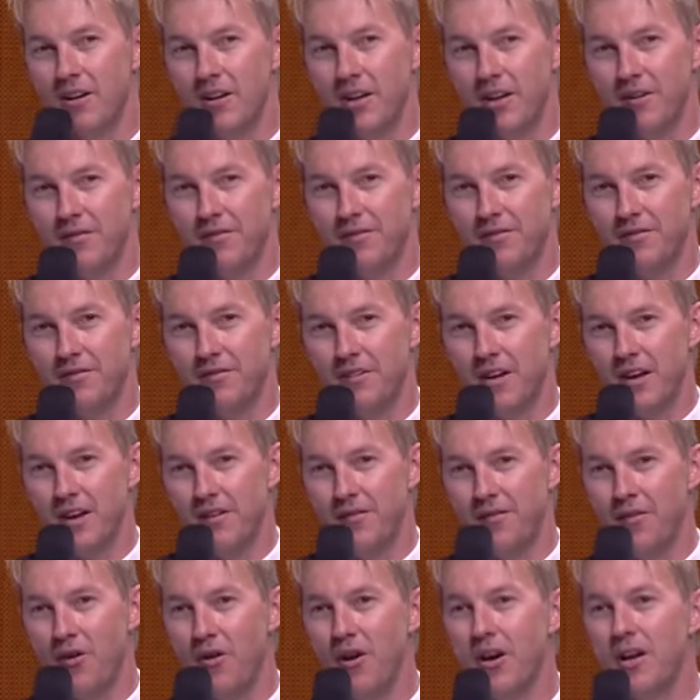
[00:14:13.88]

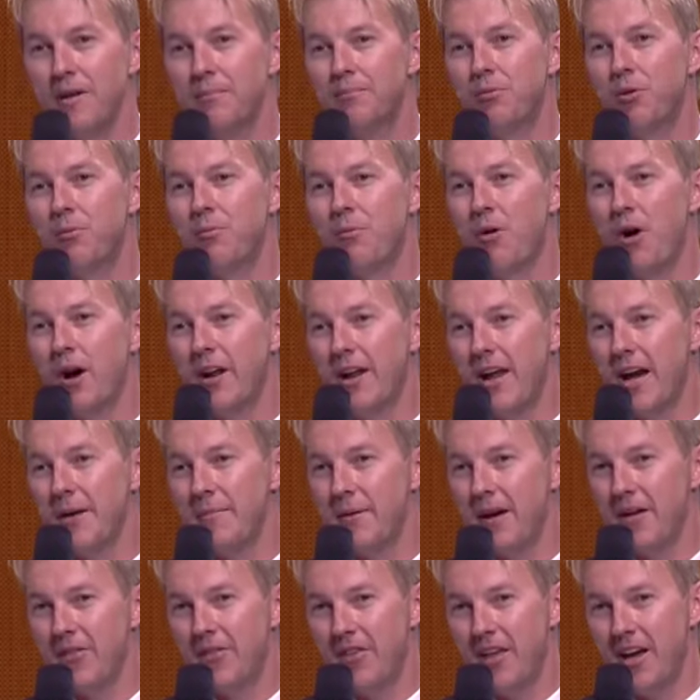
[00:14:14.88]
if I can put my name
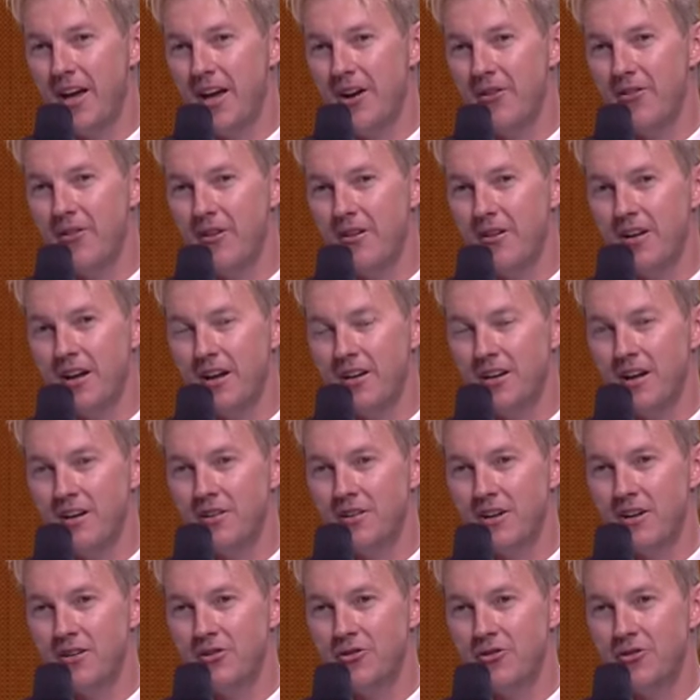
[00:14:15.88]
out there
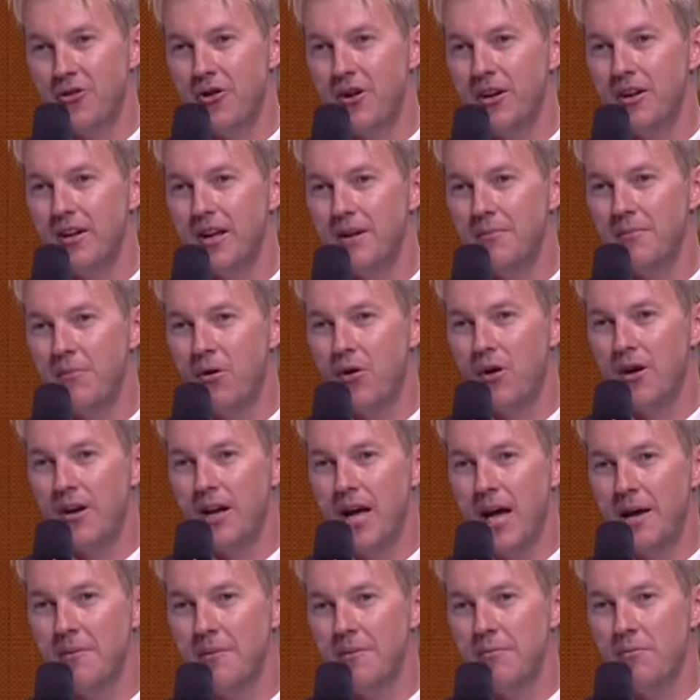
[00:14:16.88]
and try and lend my
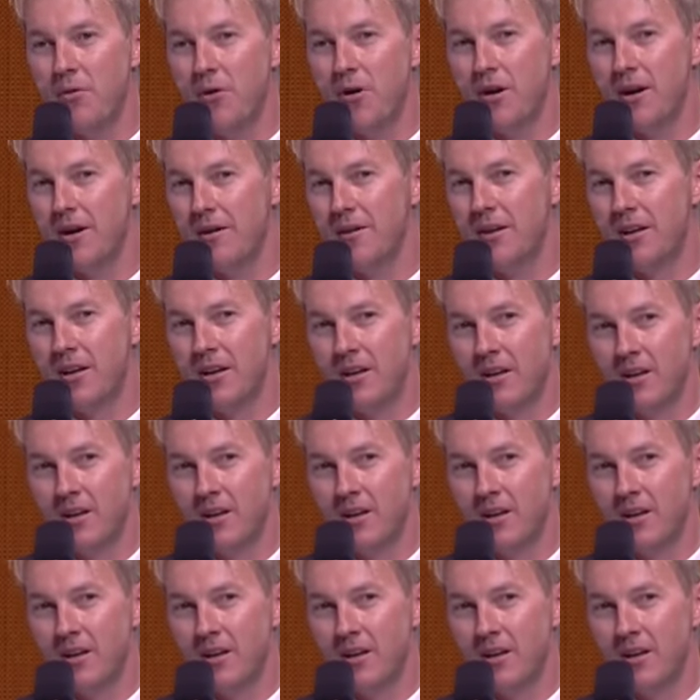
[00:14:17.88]
name and my